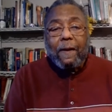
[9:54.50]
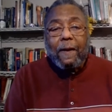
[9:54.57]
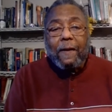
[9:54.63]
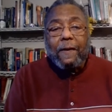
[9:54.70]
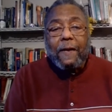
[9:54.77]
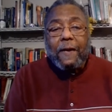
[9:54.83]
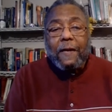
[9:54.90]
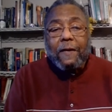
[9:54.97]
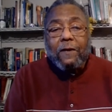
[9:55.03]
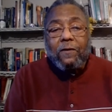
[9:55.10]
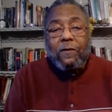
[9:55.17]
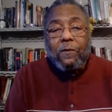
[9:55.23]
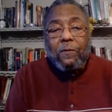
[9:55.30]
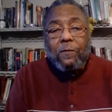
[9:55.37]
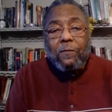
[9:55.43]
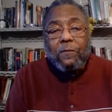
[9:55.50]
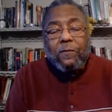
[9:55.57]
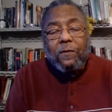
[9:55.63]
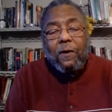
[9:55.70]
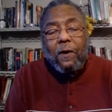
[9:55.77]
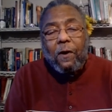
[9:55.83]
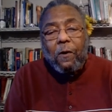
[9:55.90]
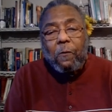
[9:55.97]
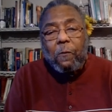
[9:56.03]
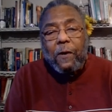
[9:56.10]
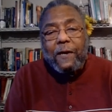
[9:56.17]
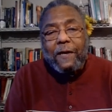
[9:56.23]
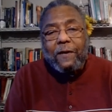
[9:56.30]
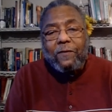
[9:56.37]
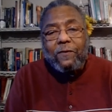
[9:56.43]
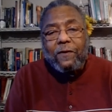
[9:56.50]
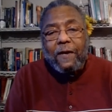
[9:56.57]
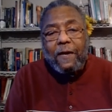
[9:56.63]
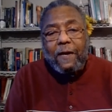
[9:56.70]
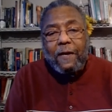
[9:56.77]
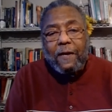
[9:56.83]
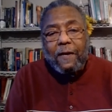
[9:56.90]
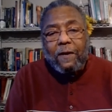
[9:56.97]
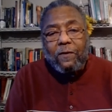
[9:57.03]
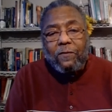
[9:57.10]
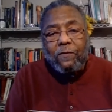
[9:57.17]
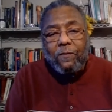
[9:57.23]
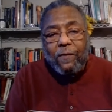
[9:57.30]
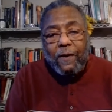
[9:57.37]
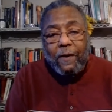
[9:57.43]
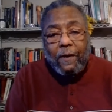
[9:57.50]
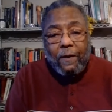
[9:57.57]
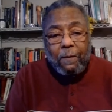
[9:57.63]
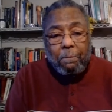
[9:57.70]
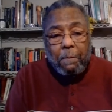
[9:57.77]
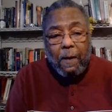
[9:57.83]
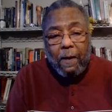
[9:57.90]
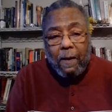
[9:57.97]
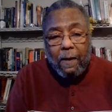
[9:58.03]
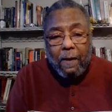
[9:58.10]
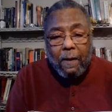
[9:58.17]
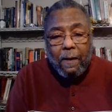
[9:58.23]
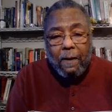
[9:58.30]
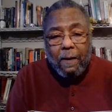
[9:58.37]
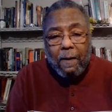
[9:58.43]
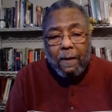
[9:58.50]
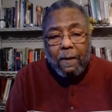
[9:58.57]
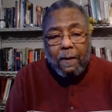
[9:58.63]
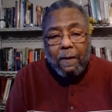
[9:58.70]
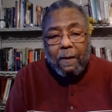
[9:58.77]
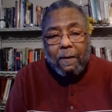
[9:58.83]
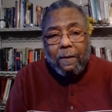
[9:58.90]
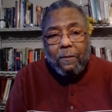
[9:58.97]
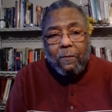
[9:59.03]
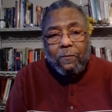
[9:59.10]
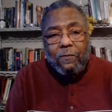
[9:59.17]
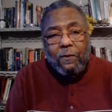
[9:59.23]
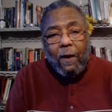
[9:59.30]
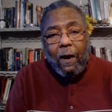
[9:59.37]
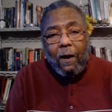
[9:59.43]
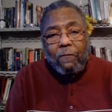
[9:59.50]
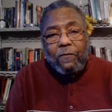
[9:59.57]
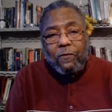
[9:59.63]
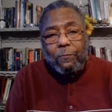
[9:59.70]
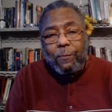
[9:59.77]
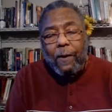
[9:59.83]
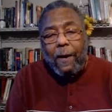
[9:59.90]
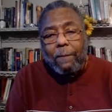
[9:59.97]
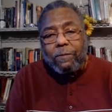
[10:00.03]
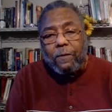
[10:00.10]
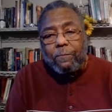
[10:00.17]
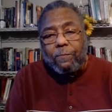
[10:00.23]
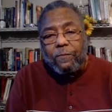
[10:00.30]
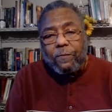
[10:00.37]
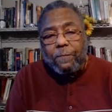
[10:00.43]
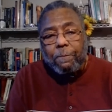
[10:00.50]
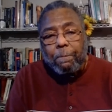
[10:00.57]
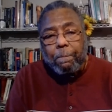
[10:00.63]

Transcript: And then he could use what he had seen in his dream to solve his problems.